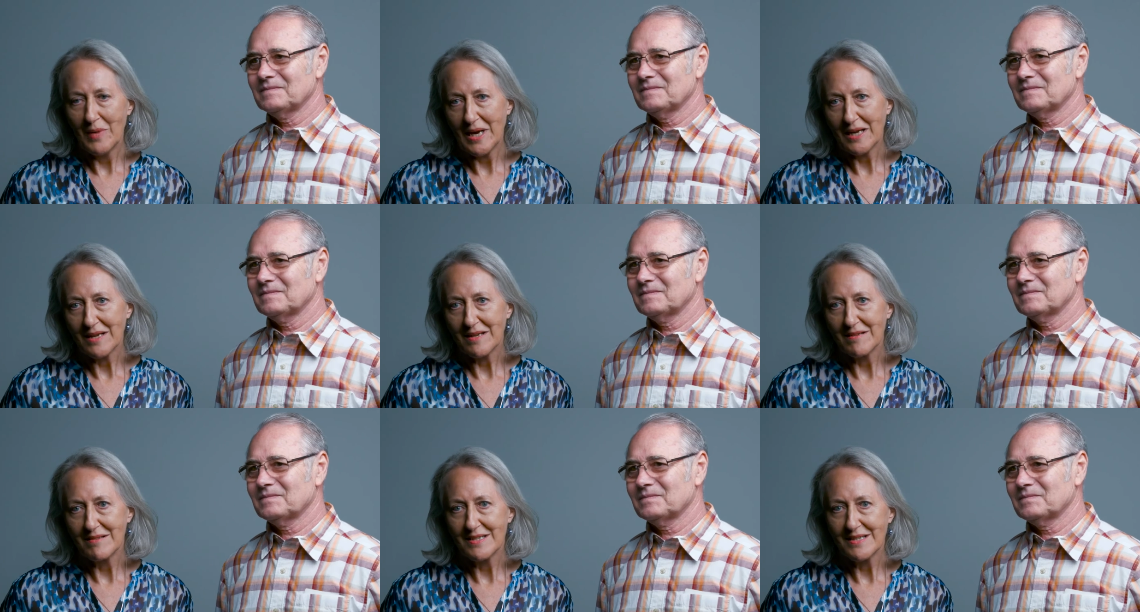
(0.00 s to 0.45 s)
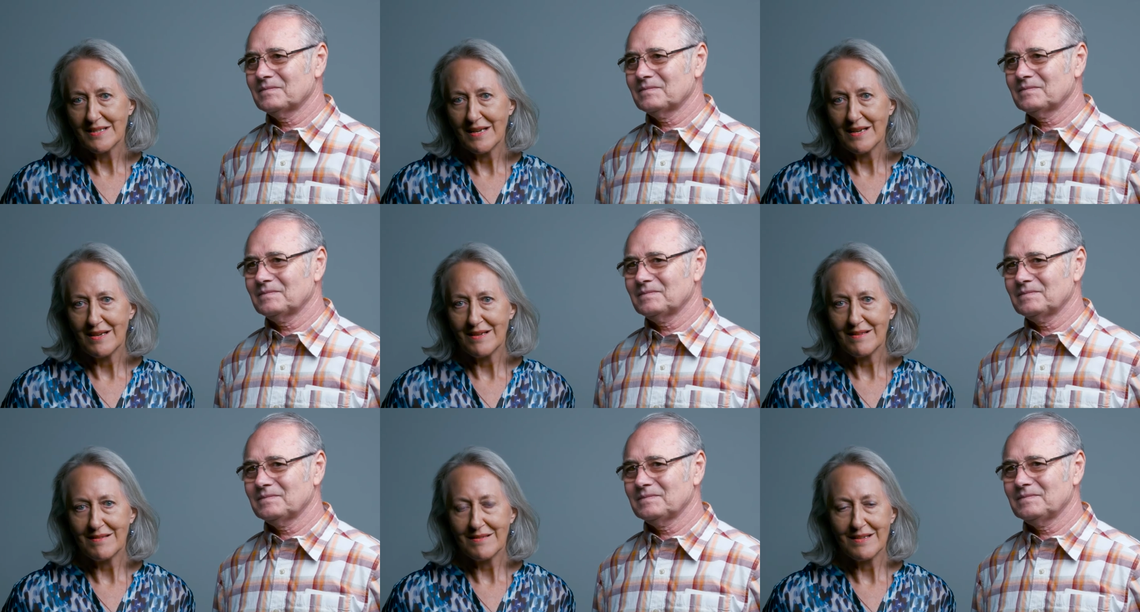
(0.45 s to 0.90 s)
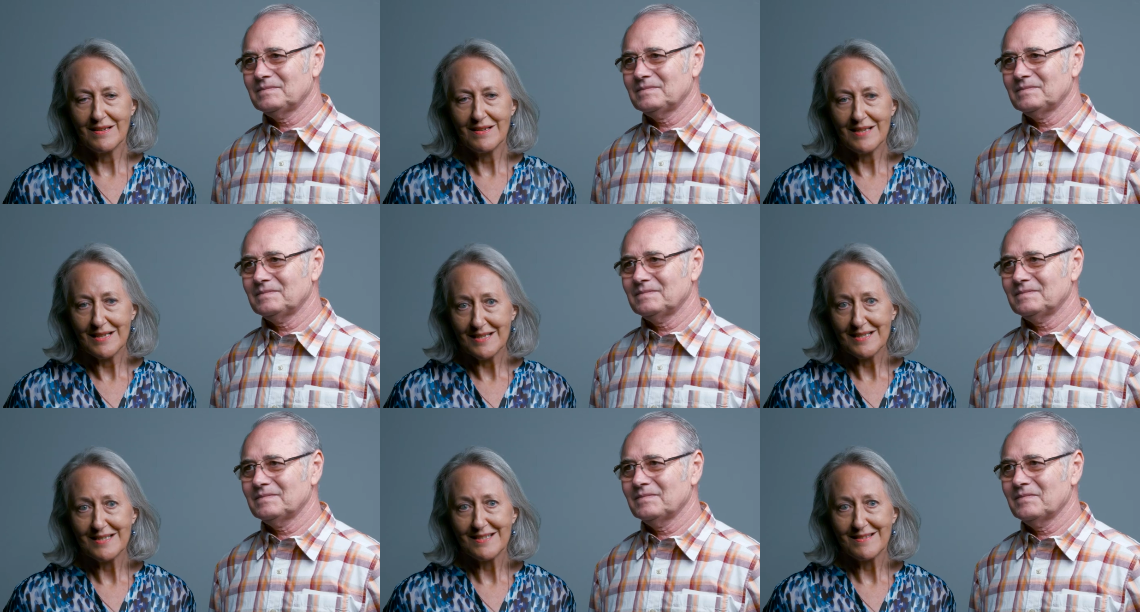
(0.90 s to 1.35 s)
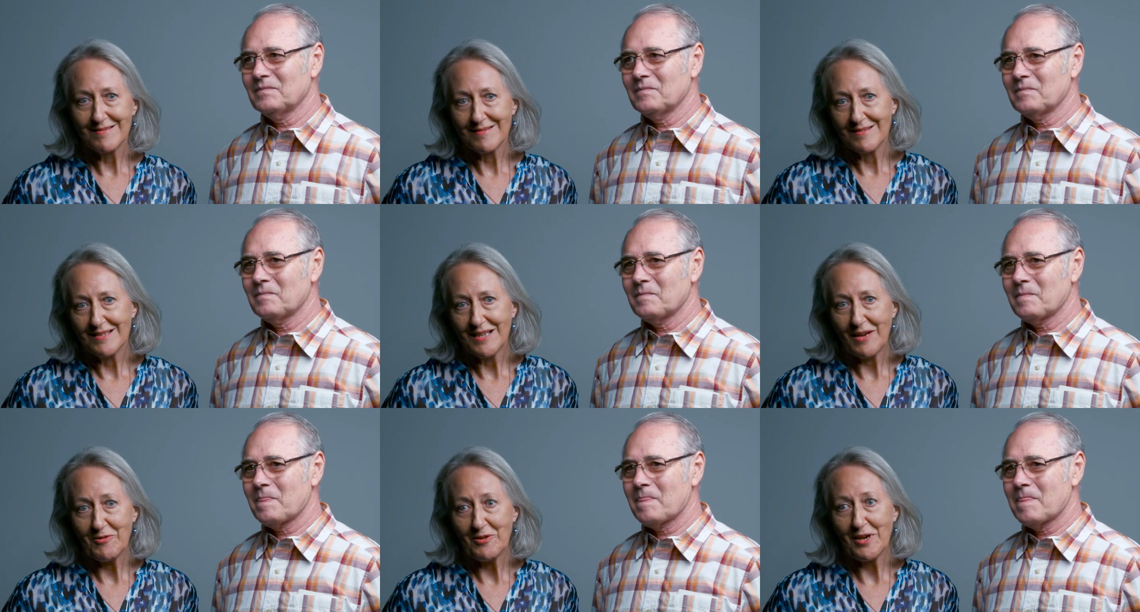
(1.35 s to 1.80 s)
Speaker 1: I could say that it's
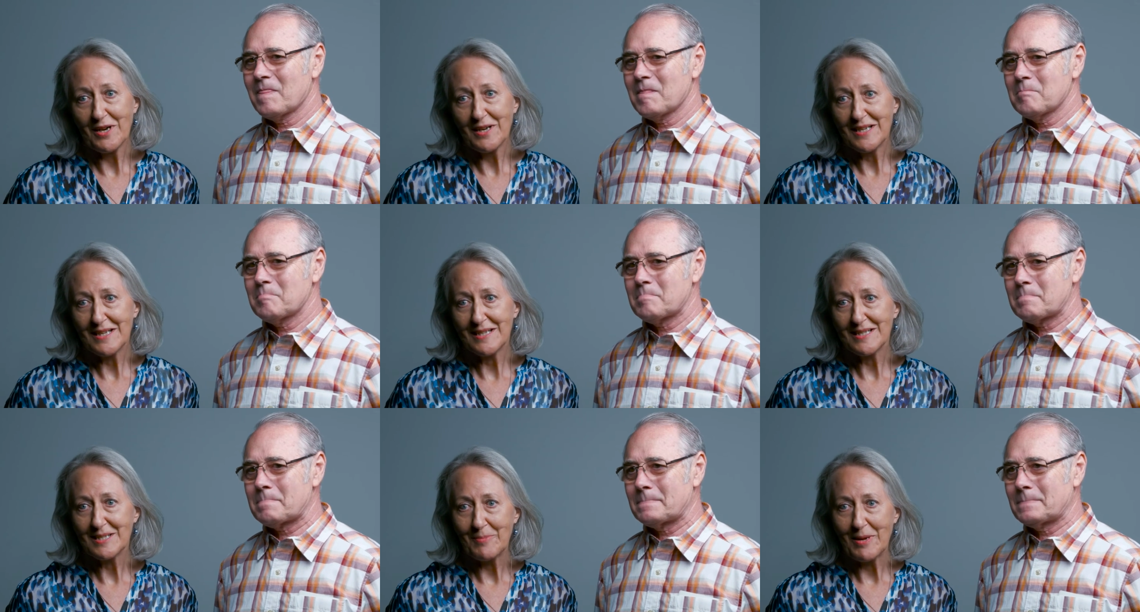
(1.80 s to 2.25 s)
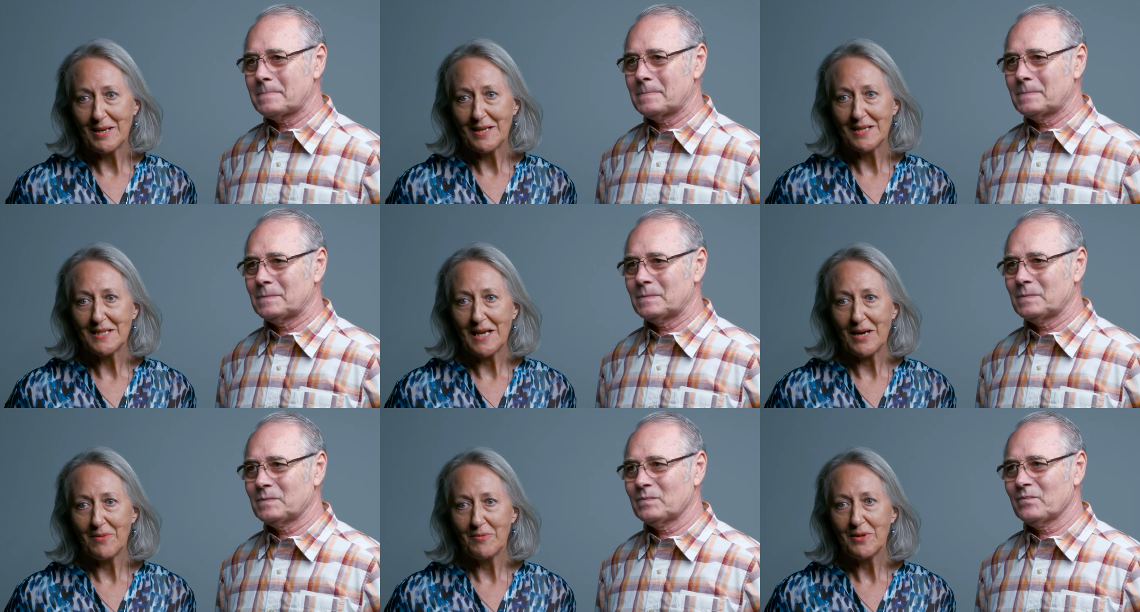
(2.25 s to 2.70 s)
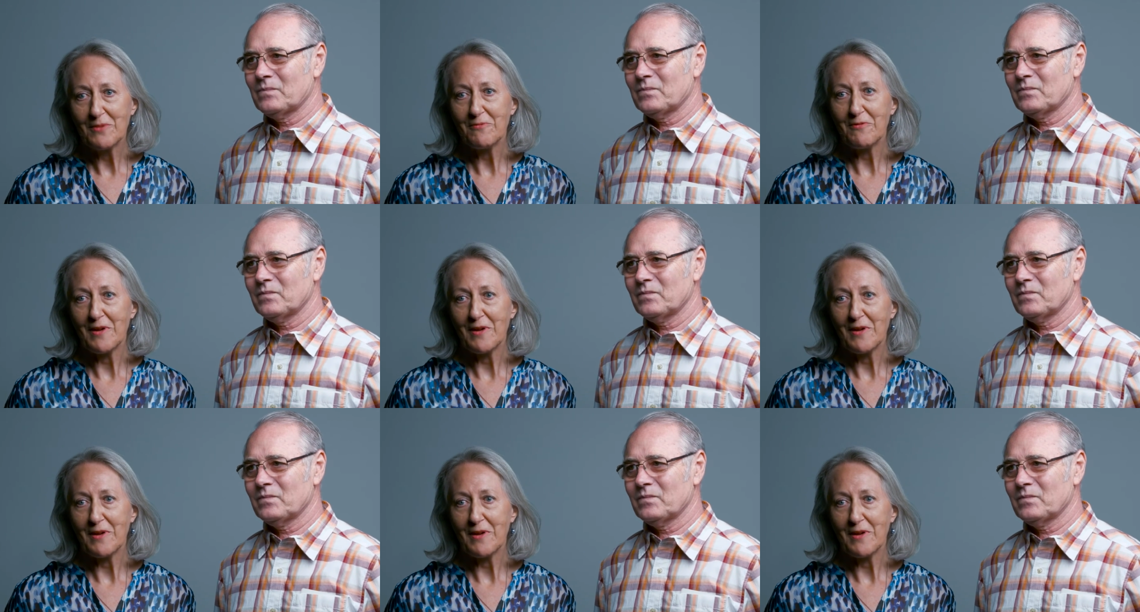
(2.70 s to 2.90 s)
definitely spending time with the